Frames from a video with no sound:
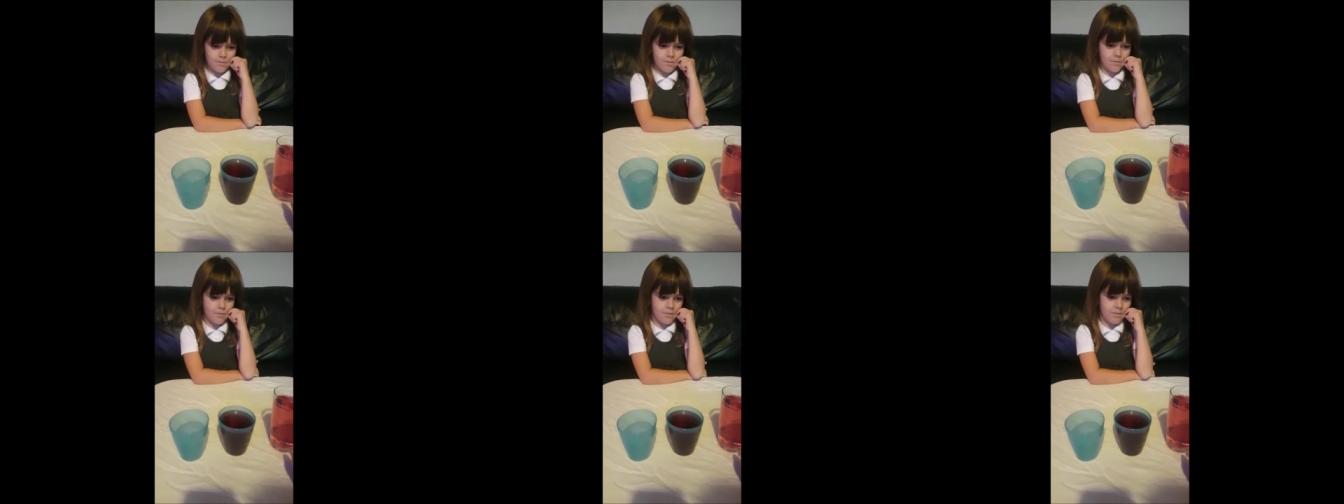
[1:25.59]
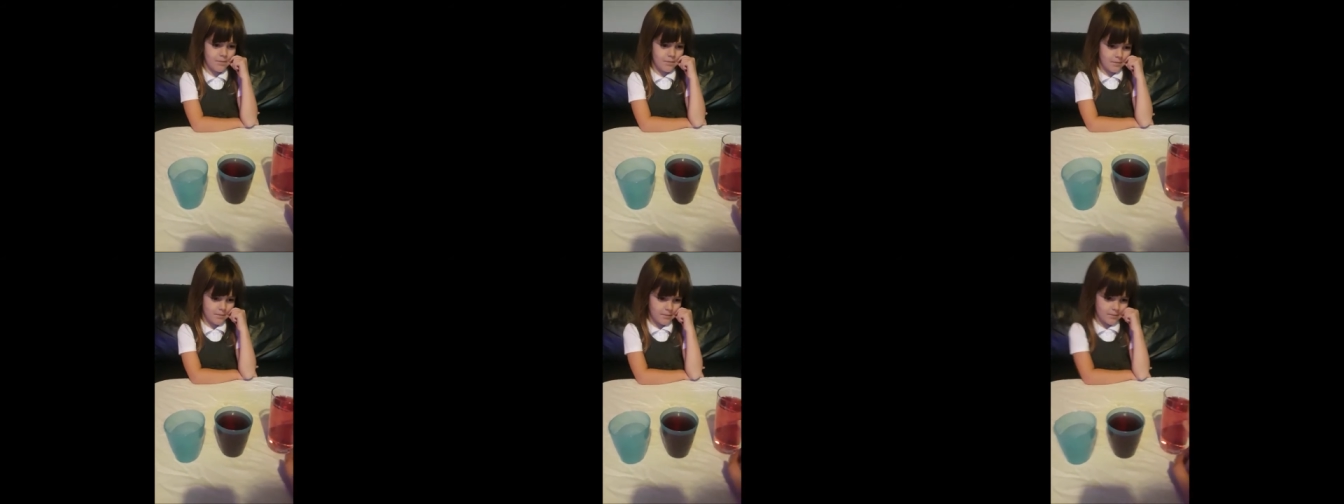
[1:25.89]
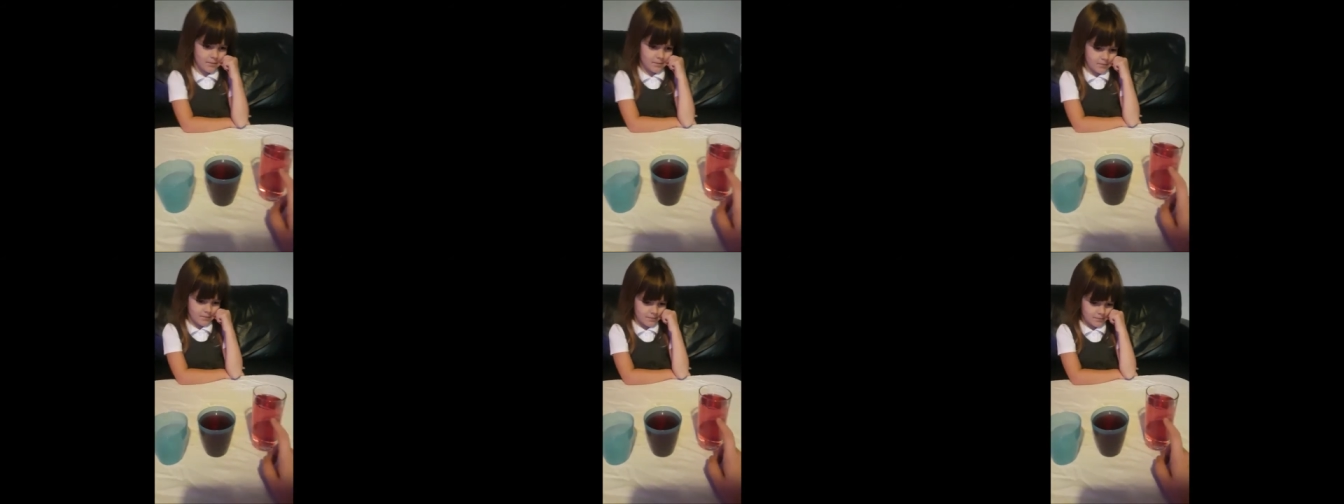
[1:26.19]
same amount
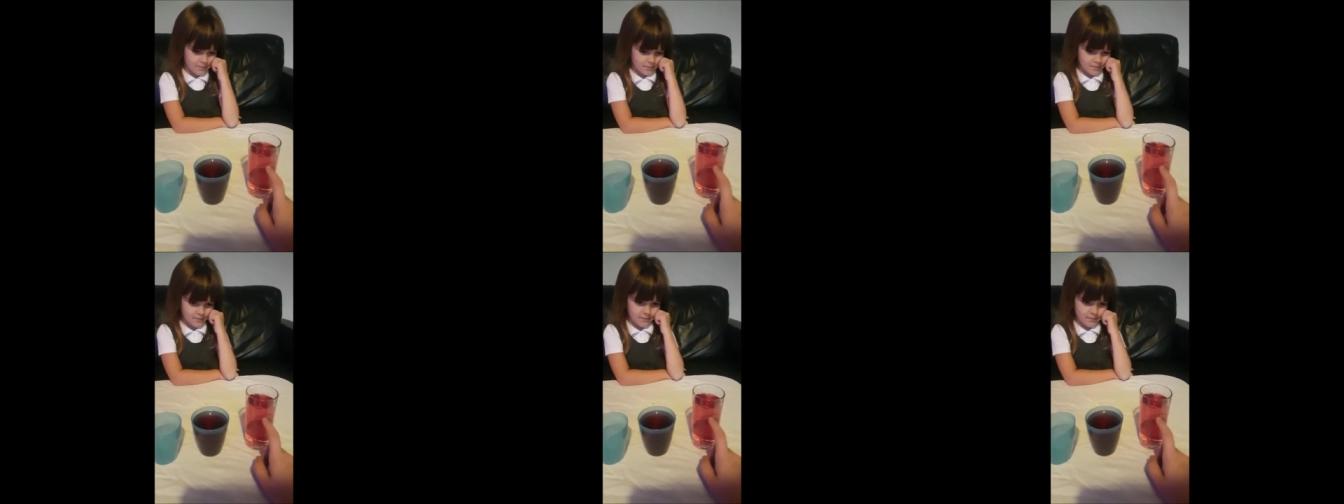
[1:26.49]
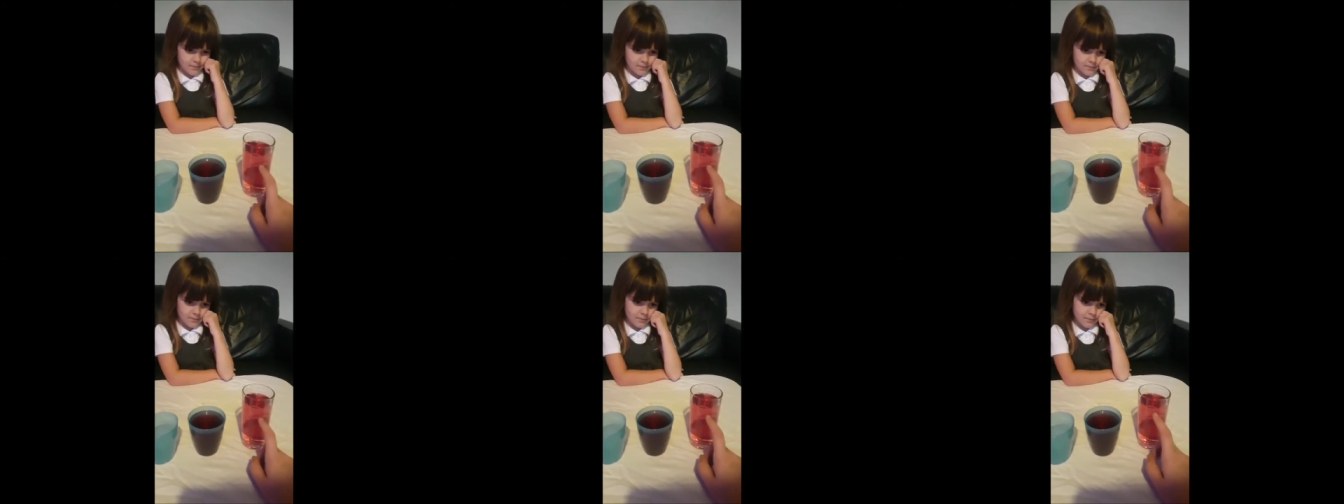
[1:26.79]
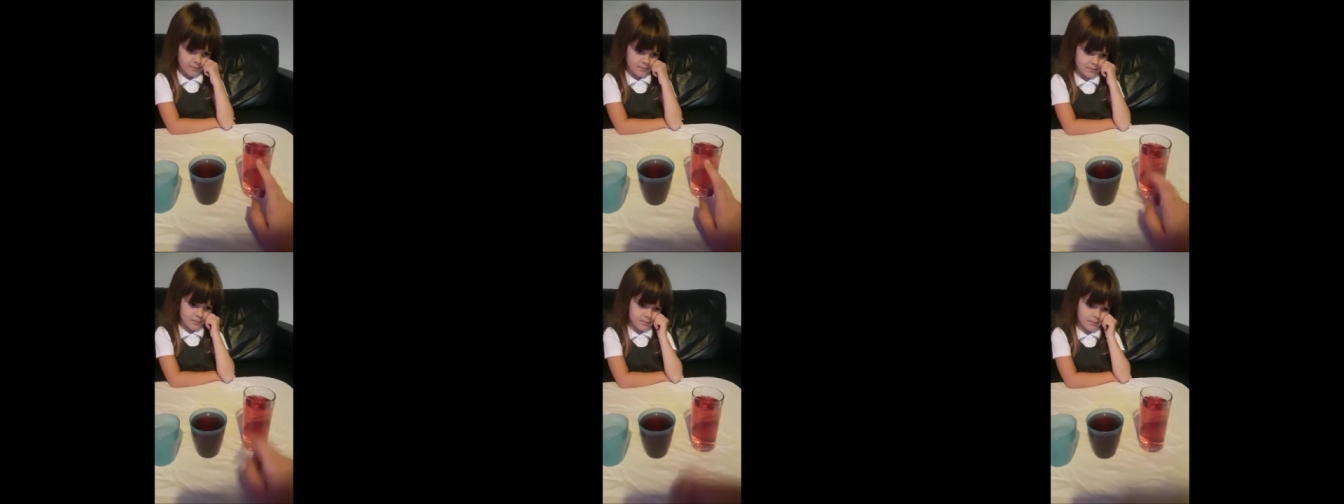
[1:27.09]
of juice
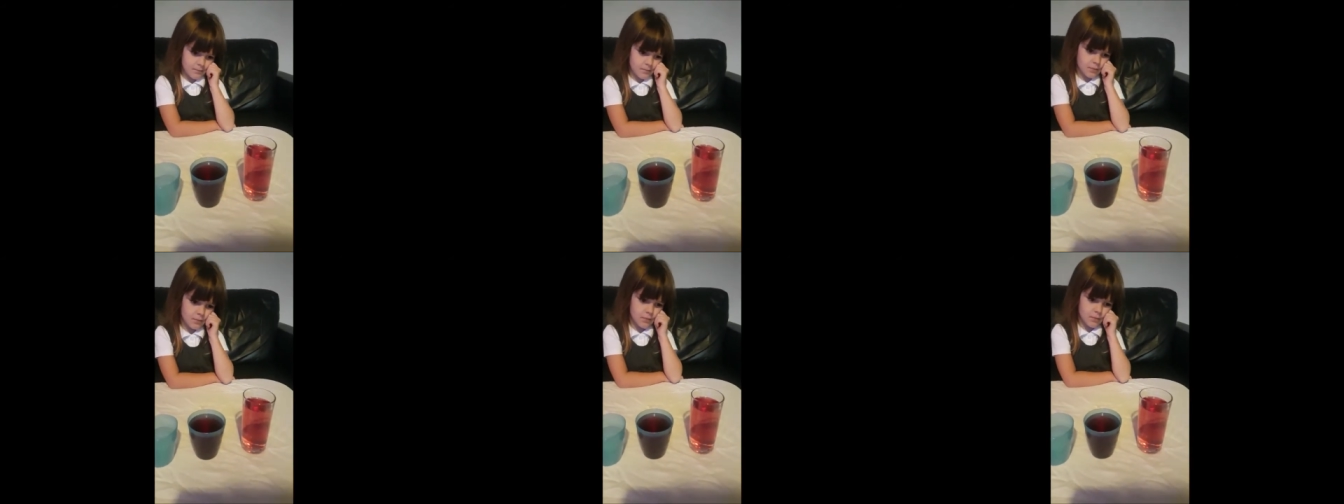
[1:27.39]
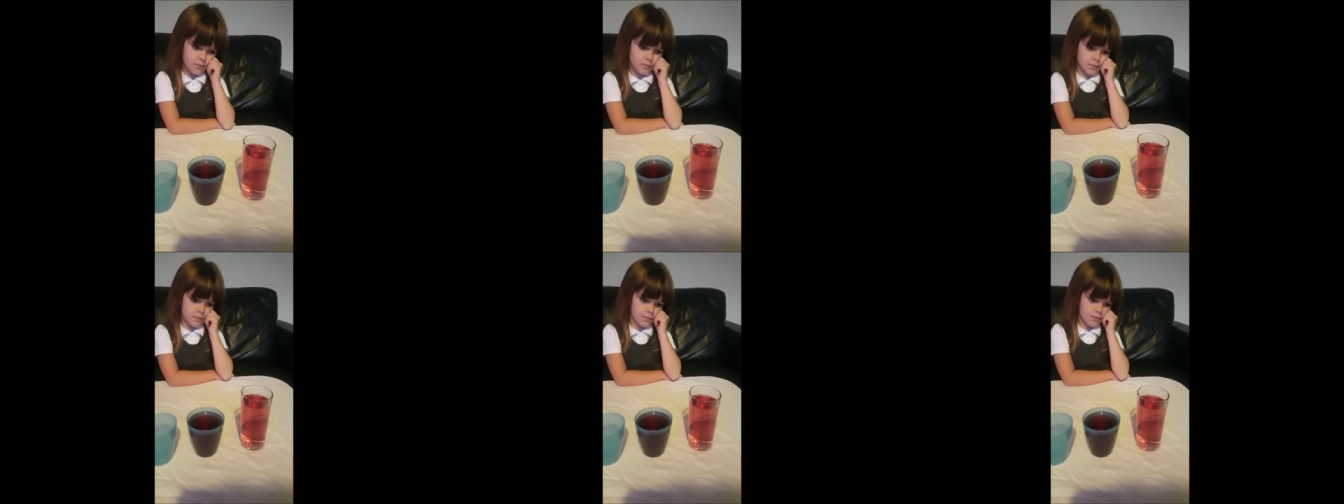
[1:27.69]
or more?